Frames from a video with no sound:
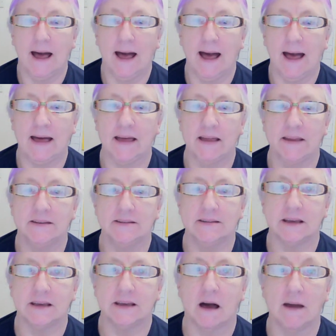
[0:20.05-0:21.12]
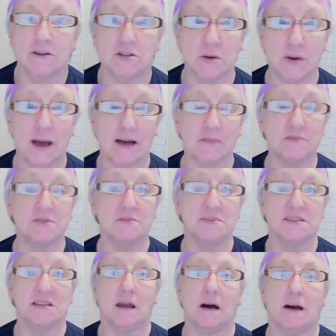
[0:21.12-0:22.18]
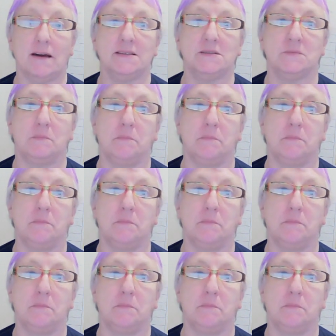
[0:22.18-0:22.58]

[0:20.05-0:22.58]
And I do have some slides,